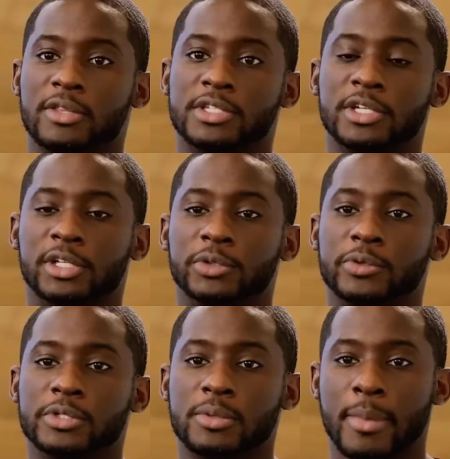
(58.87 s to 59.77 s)
This
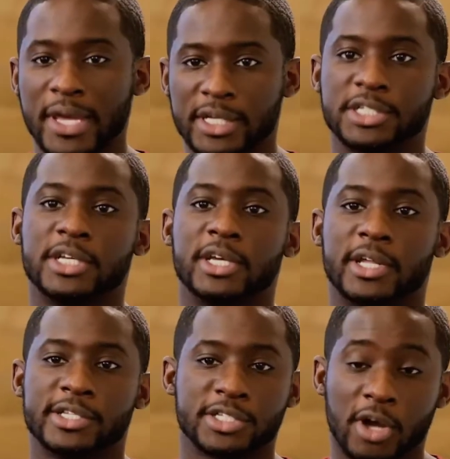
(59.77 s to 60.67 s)
includes managing,
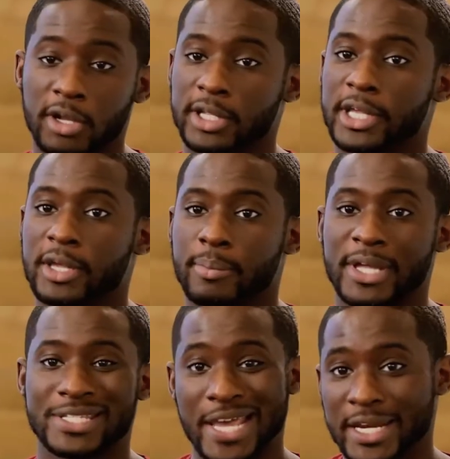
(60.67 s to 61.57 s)
installing,
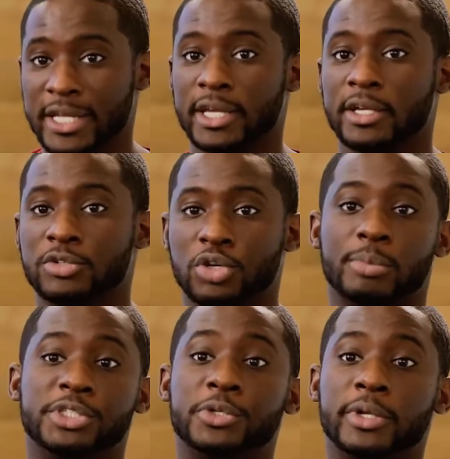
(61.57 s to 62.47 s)
maintaining,
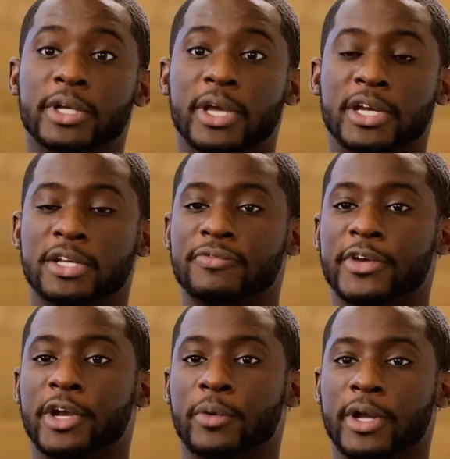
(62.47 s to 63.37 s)
troubleshooting, and
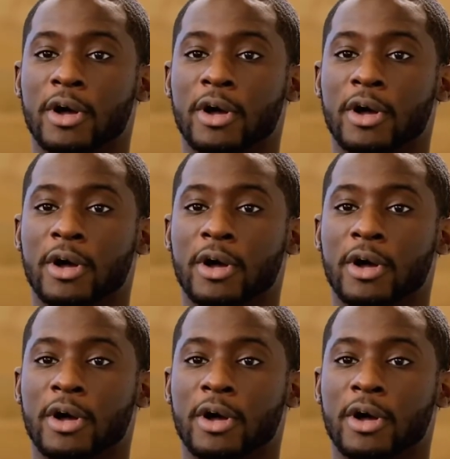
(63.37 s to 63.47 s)
configuring